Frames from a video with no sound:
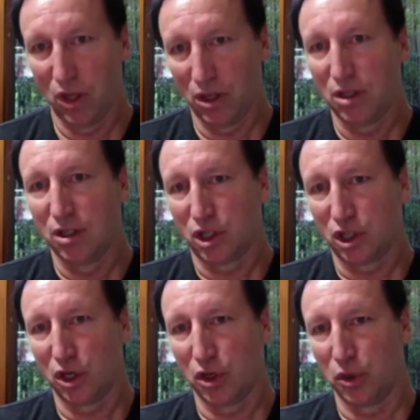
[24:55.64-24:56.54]

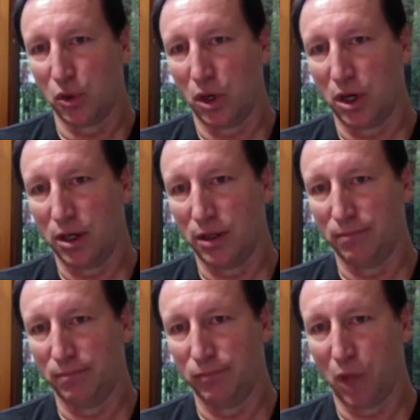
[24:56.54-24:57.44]
So
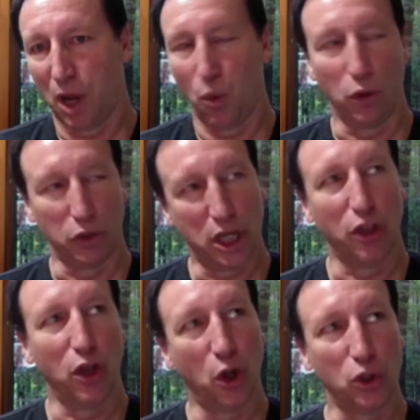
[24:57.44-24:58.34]
I won't tell the
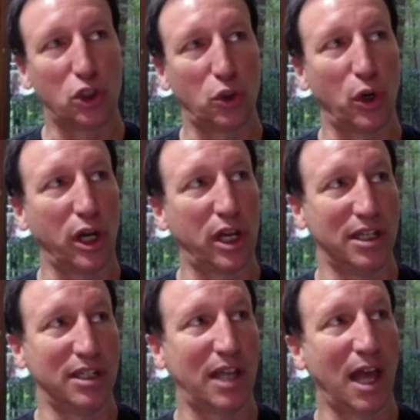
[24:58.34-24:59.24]
whole story because
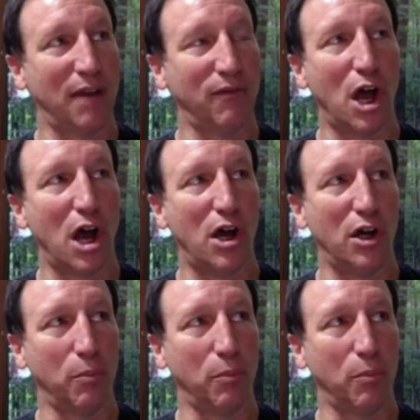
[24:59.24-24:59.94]
it's kind of long, but